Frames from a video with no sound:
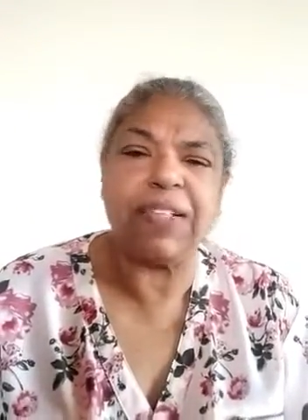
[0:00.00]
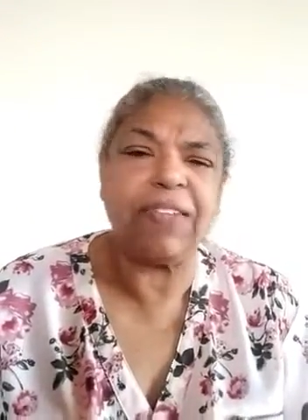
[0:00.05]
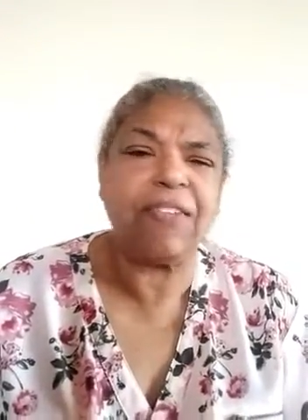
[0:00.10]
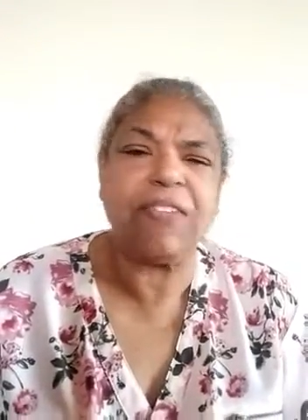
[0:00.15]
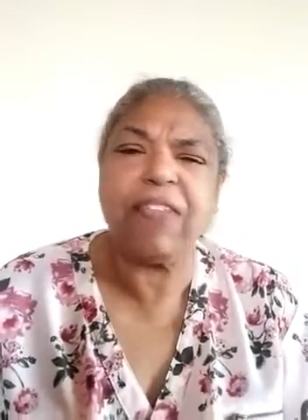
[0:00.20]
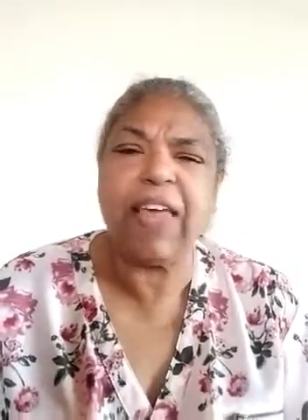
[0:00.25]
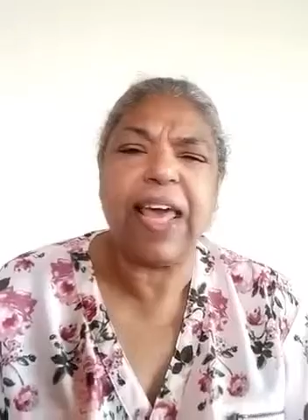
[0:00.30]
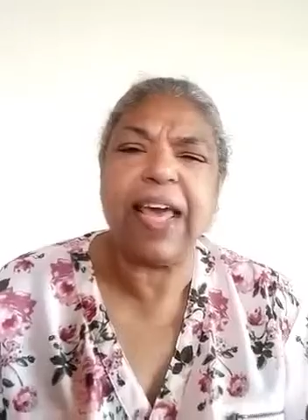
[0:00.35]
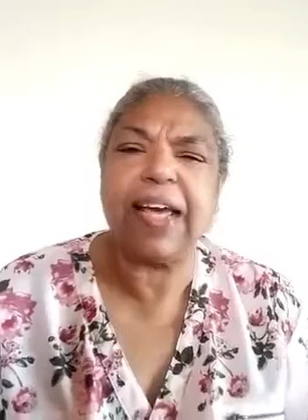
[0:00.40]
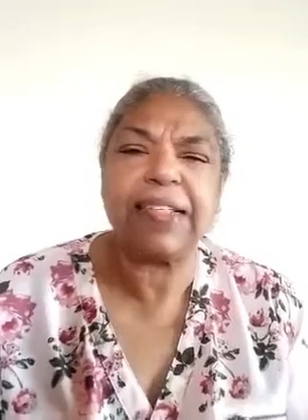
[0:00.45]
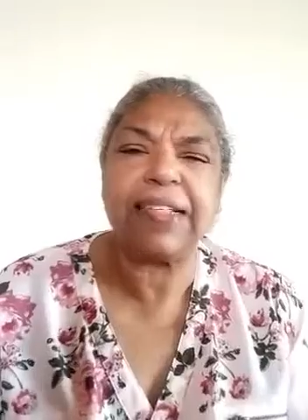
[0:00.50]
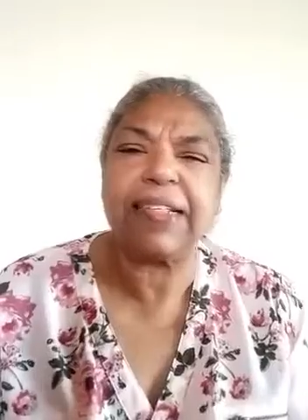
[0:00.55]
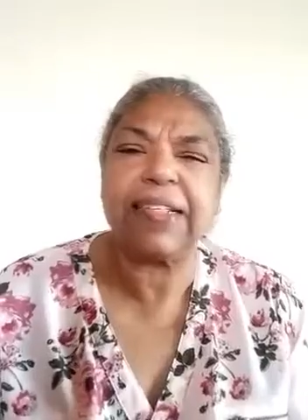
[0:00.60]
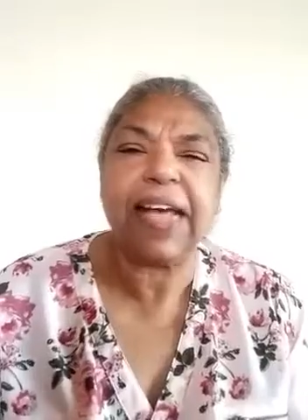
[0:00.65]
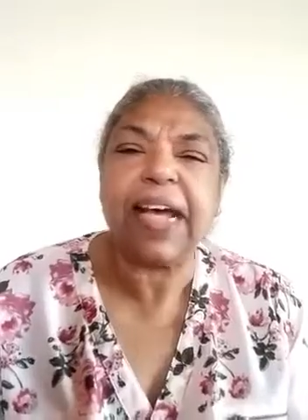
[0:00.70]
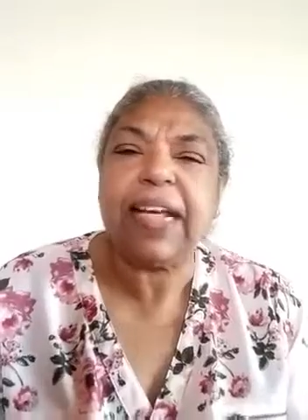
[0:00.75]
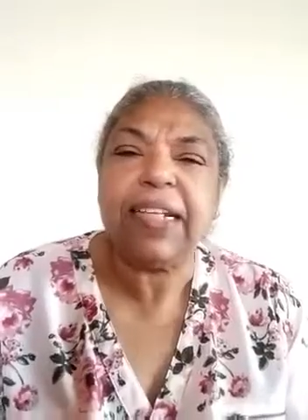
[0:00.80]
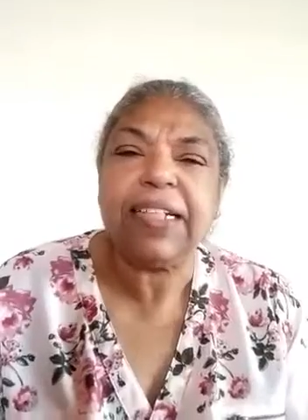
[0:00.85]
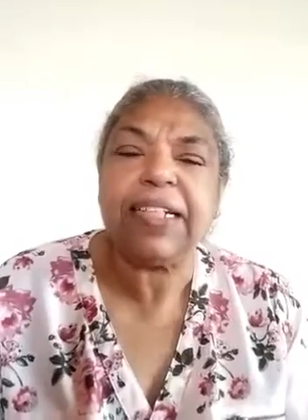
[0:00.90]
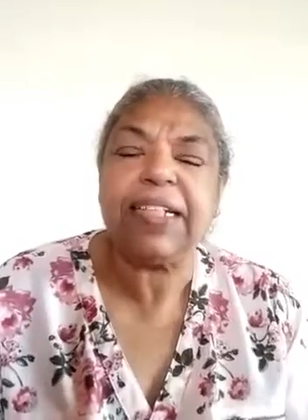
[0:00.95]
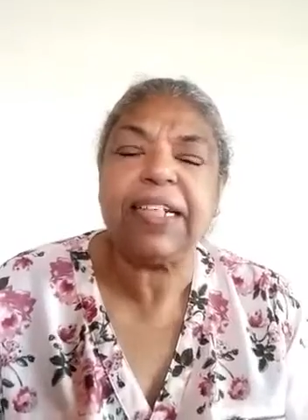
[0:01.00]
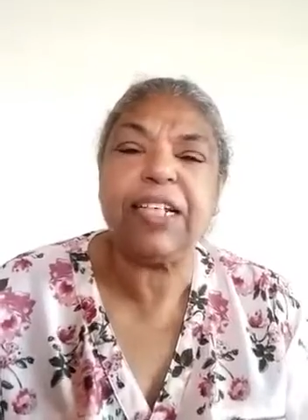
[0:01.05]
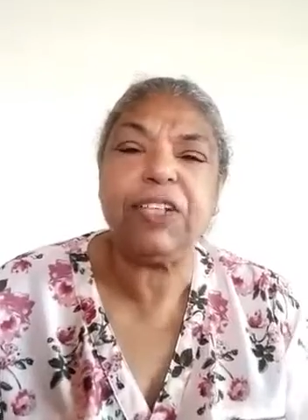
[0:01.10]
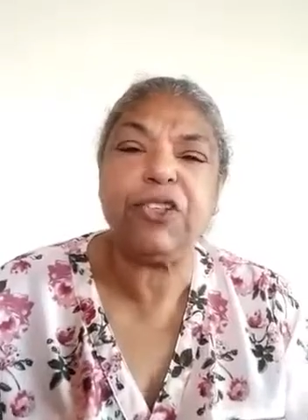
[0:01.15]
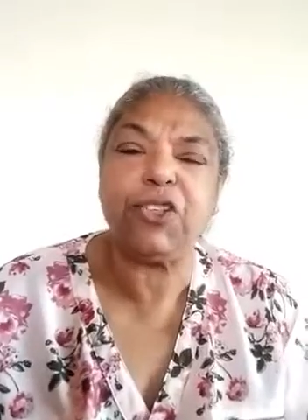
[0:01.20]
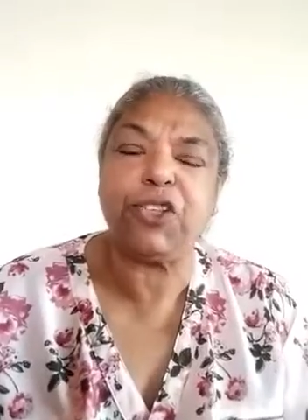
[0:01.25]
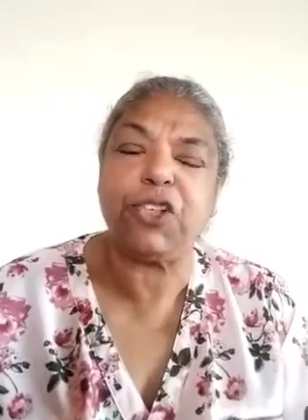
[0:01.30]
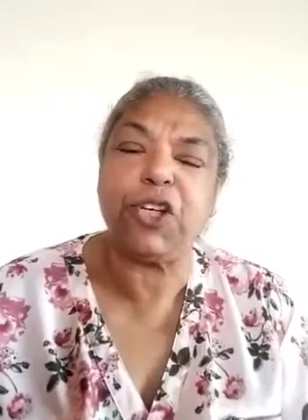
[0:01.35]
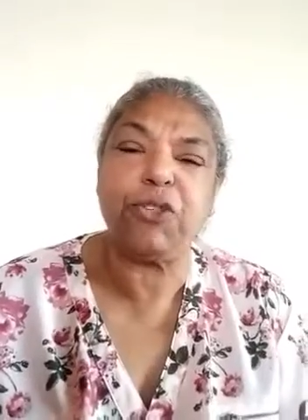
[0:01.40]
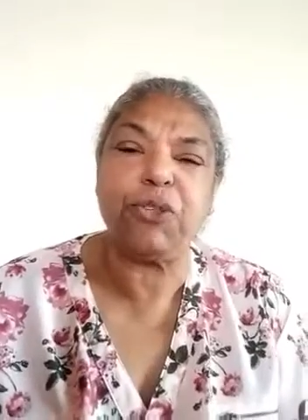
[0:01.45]
And they excitedly
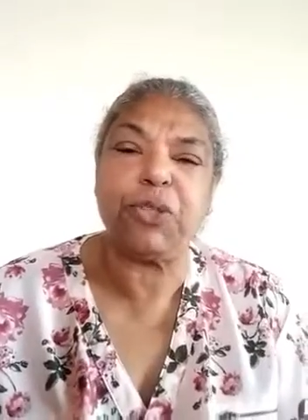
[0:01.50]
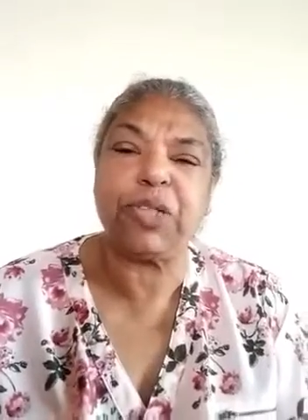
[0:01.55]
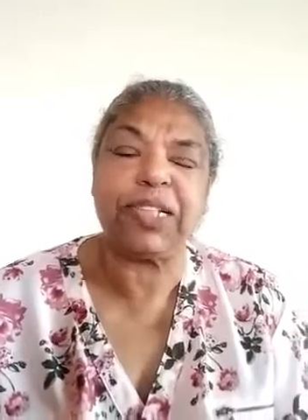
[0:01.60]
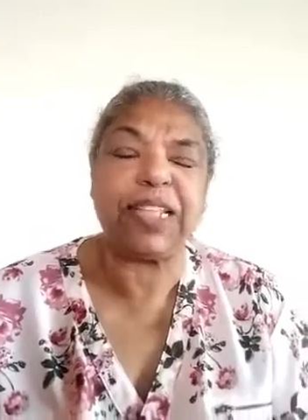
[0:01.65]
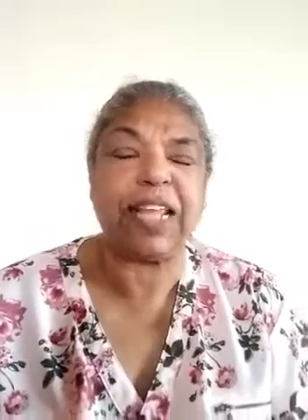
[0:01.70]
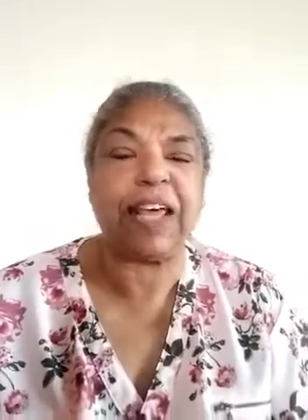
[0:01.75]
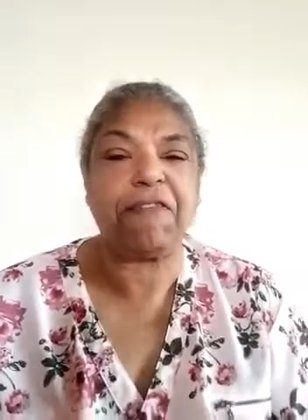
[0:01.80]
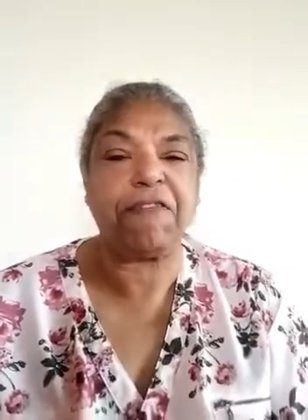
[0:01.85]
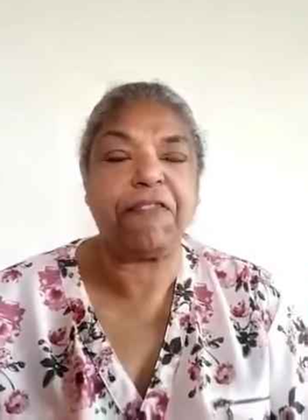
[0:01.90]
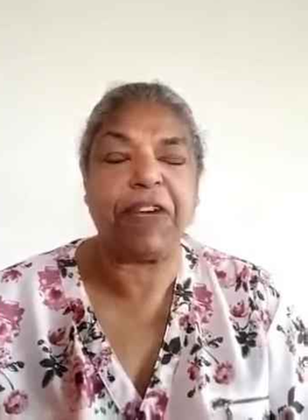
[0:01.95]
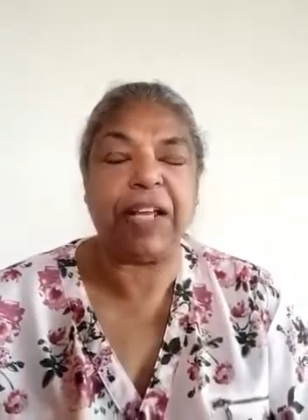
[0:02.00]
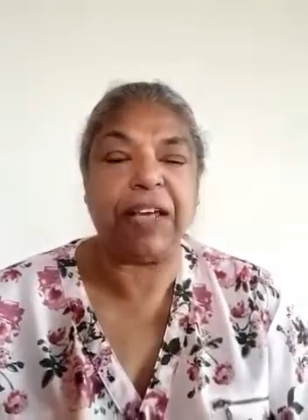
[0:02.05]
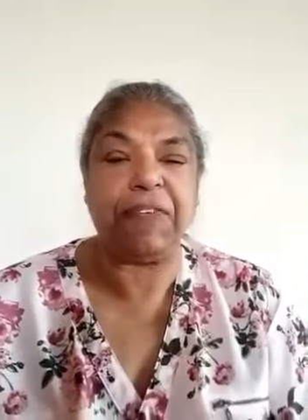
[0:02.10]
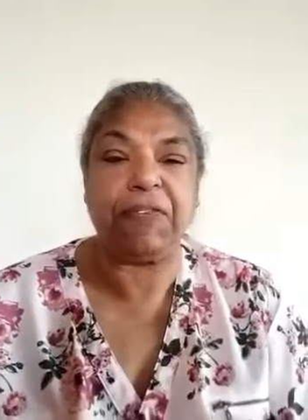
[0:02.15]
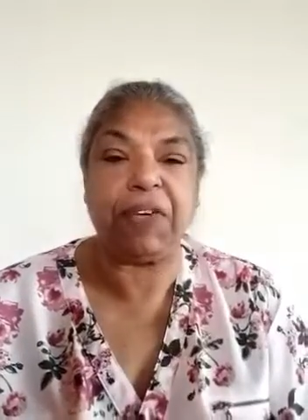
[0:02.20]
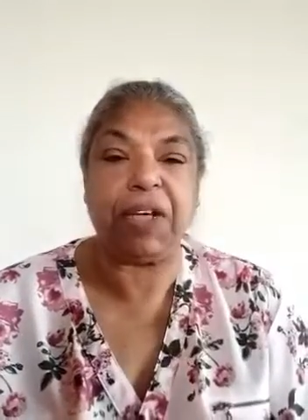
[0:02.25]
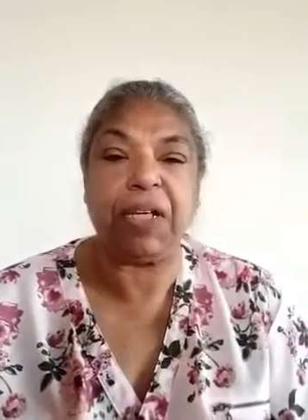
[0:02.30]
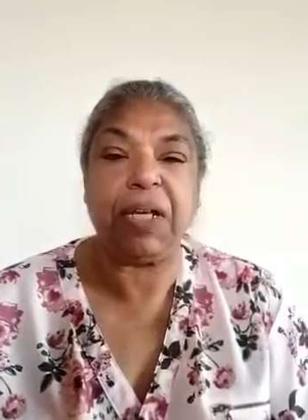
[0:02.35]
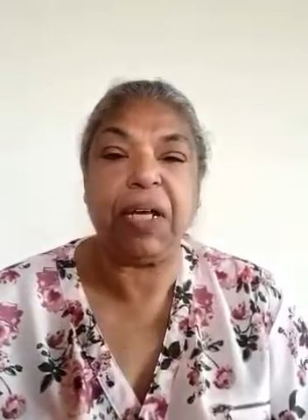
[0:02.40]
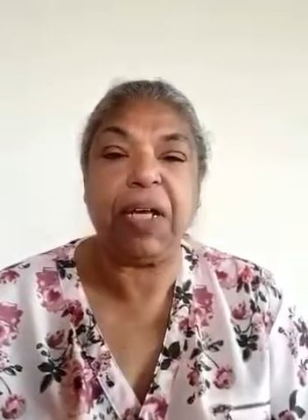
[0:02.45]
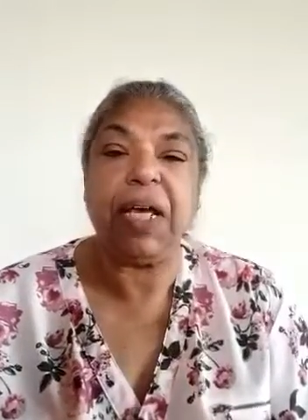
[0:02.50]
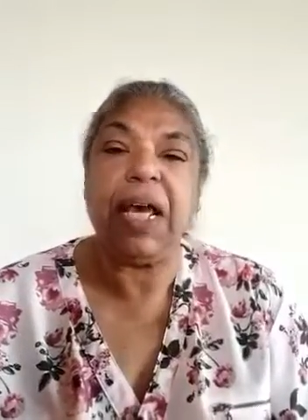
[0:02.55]
chose their flavor.